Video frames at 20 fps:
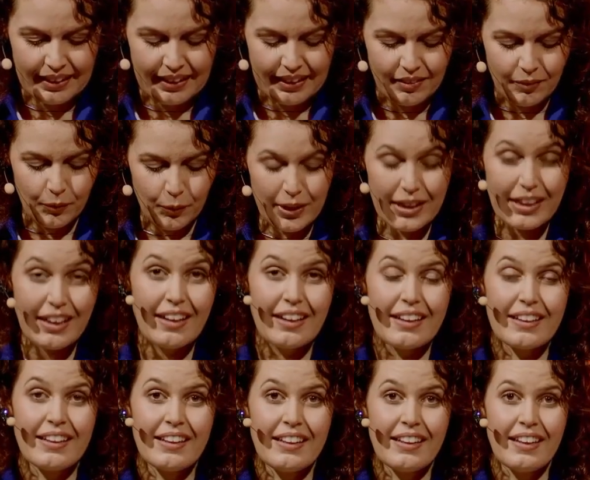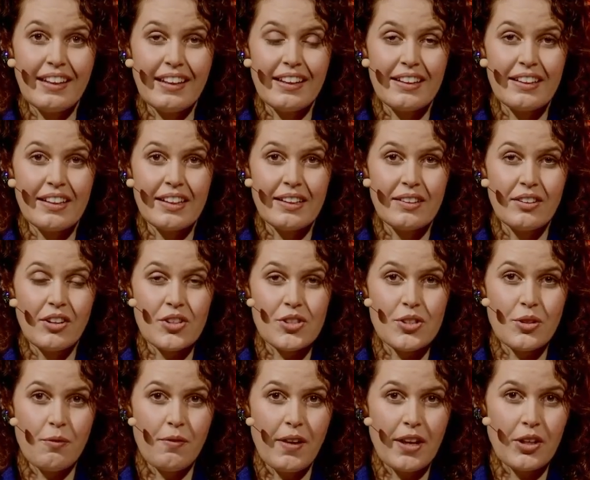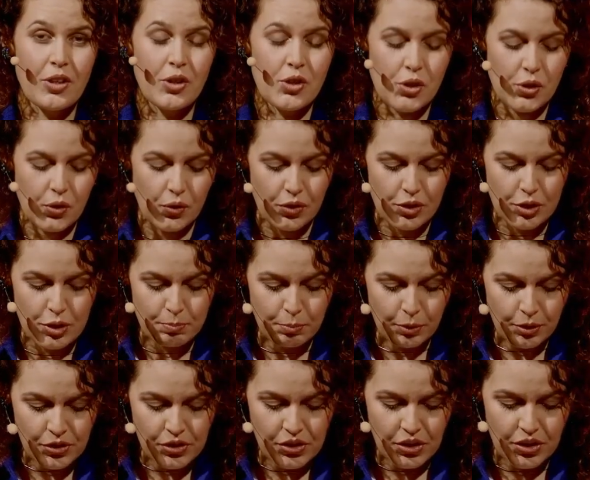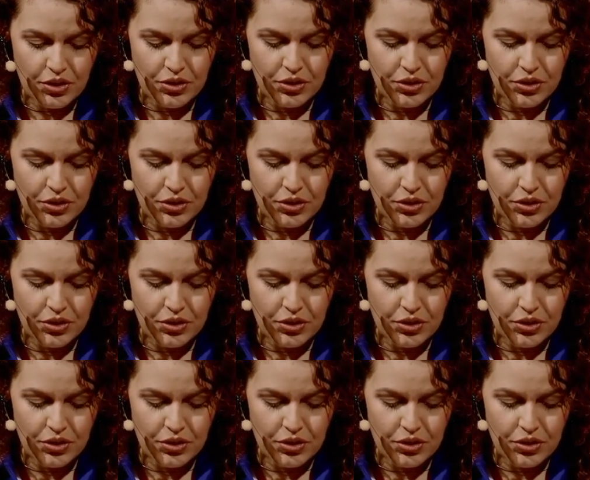We are here, also thank you to the sponsors,